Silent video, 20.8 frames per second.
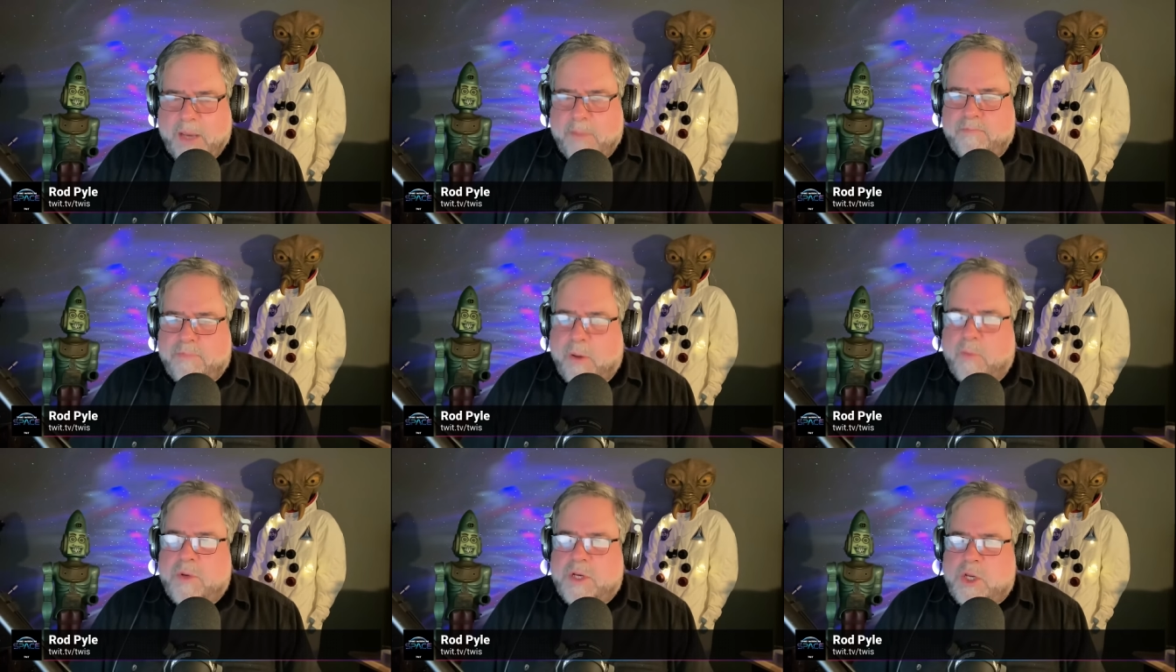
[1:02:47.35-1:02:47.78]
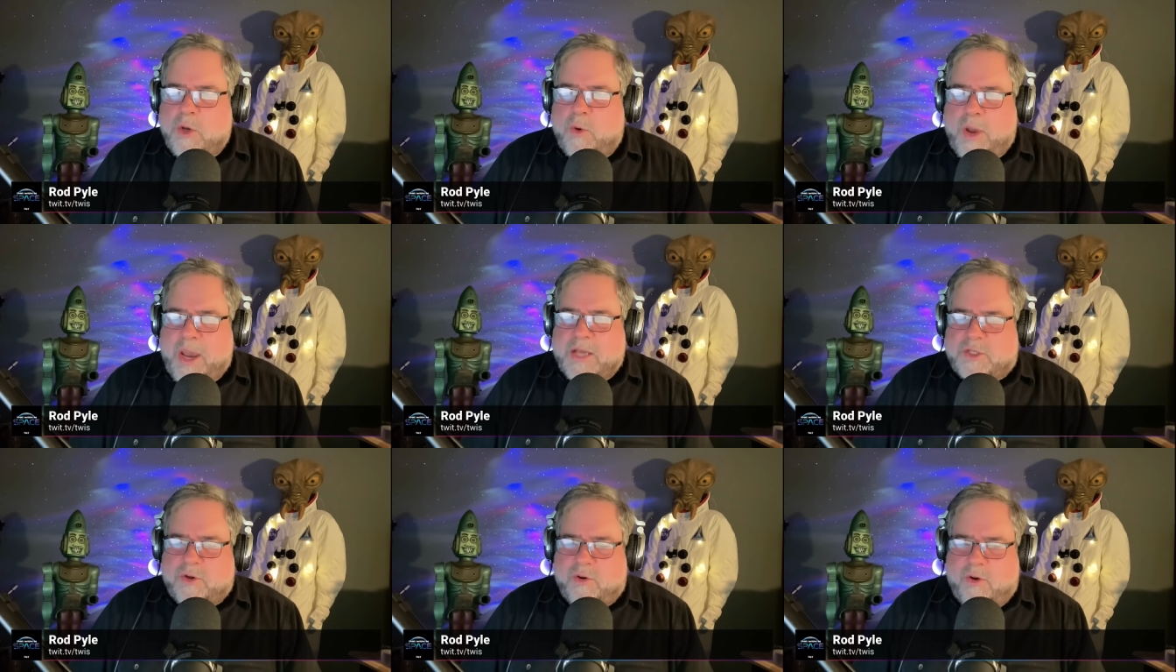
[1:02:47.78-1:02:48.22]
But we
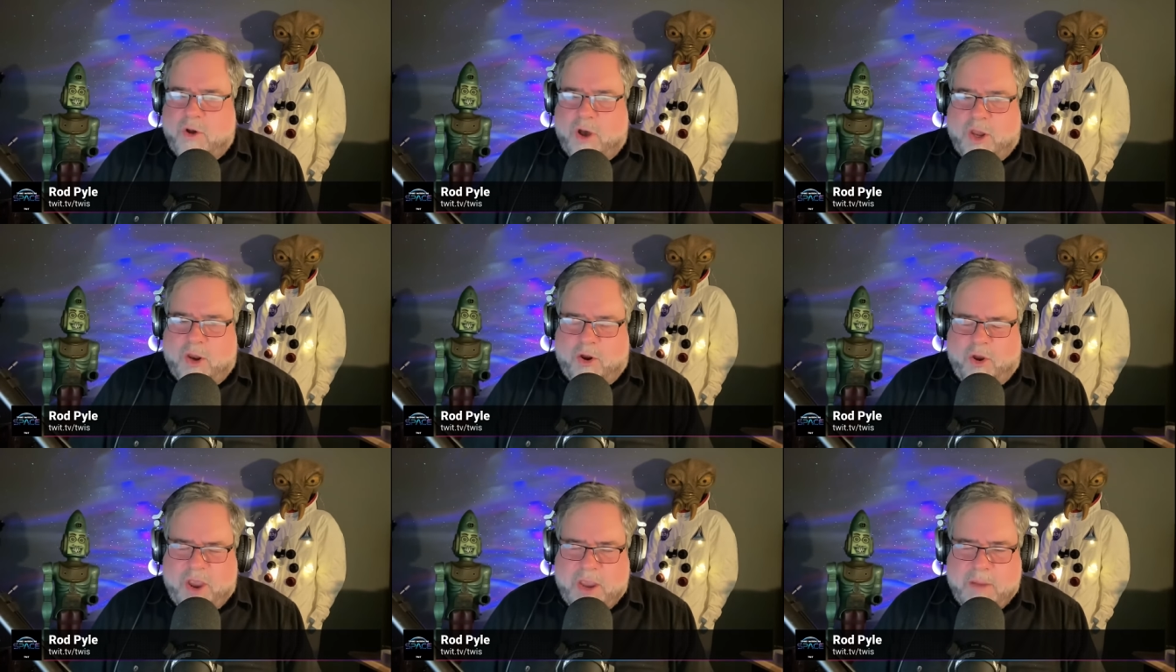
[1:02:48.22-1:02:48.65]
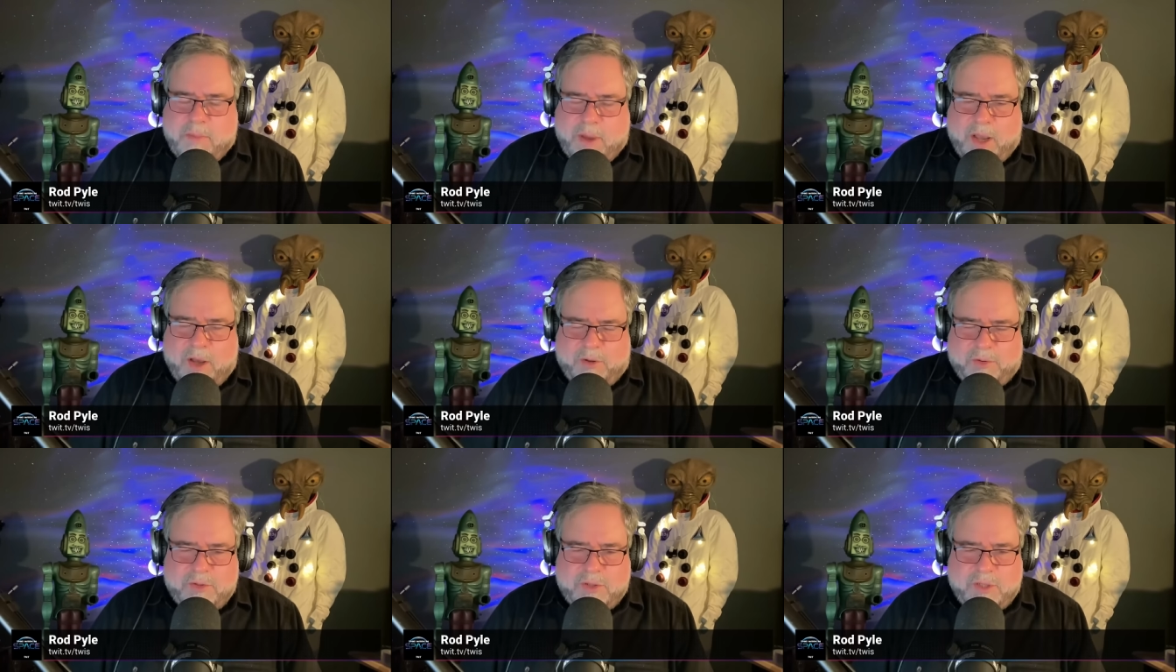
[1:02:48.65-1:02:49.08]
do answer all our
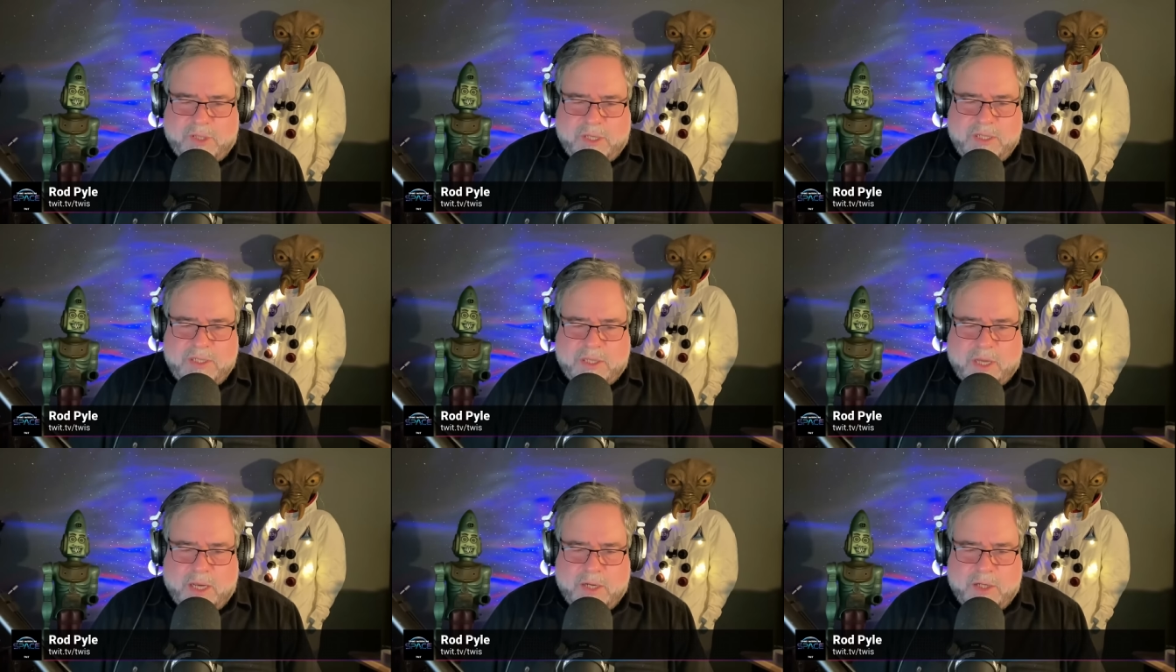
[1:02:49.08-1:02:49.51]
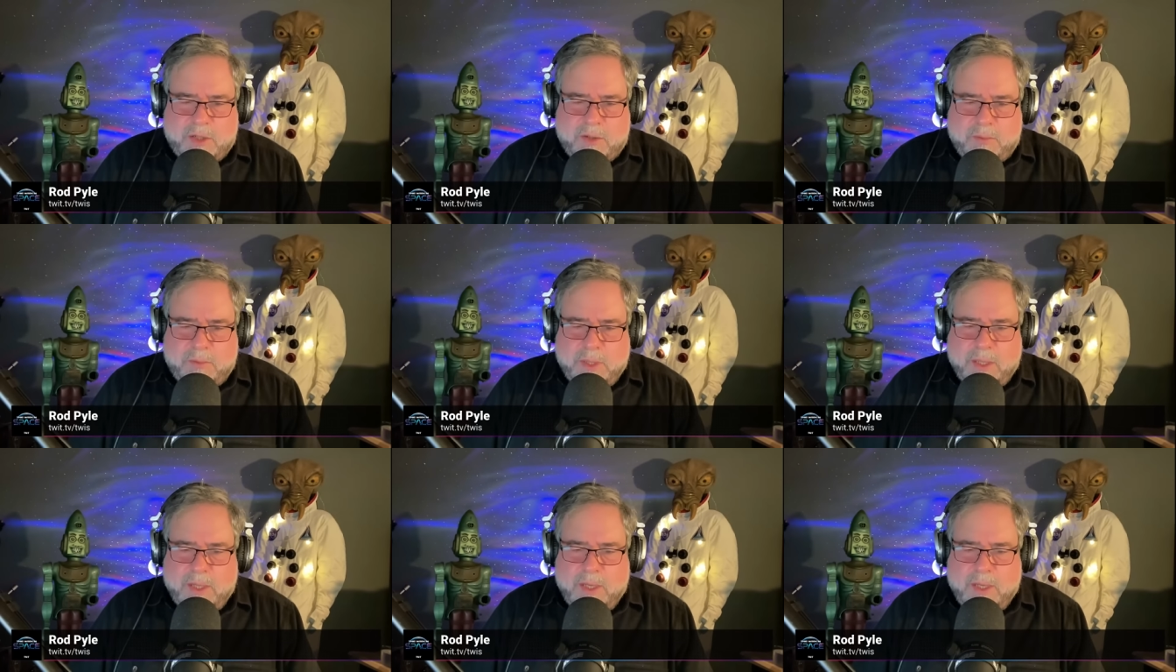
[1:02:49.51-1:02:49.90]
emails, at least I do.